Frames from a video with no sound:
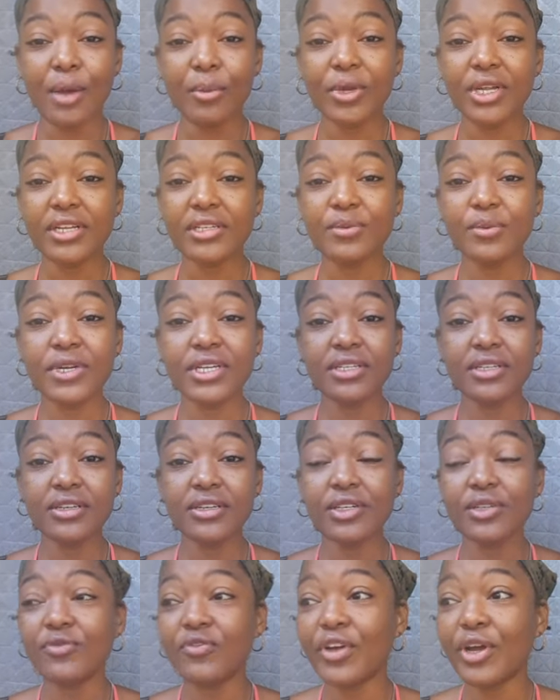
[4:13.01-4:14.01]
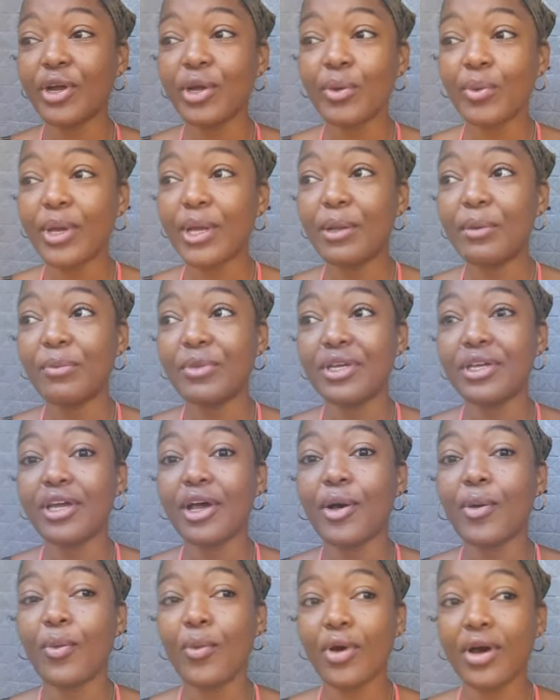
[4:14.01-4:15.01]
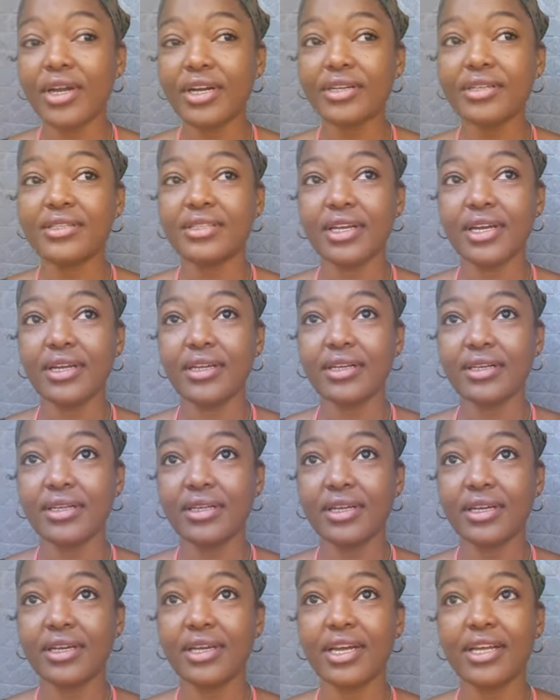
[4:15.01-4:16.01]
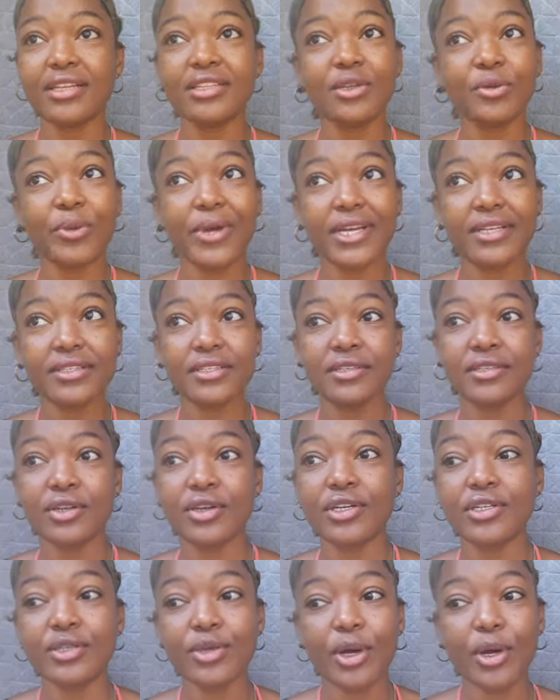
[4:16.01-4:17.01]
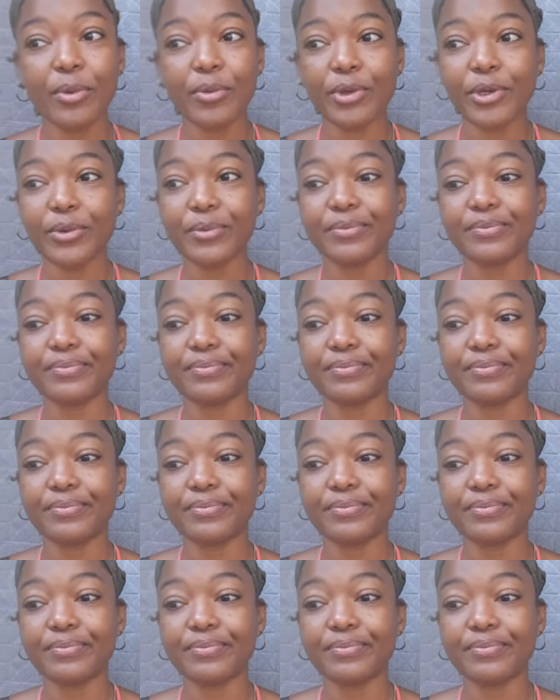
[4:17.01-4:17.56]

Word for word: but this person could very well be a water sign cancer pisces or scorpio